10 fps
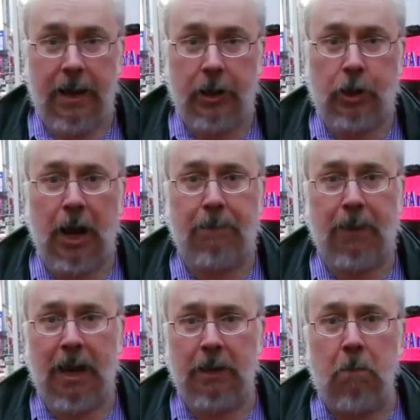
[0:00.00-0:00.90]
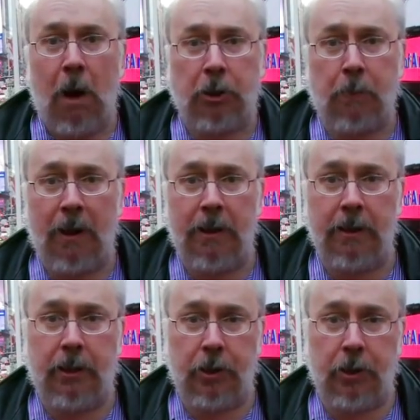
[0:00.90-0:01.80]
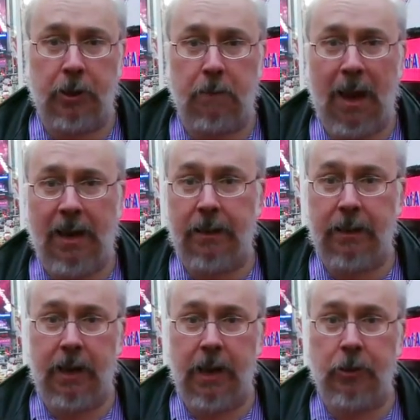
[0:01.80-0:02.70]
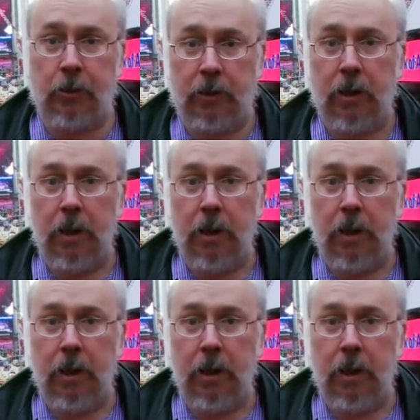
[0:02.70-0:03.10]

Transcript: It's shaped as much by the decisions made in teenagers'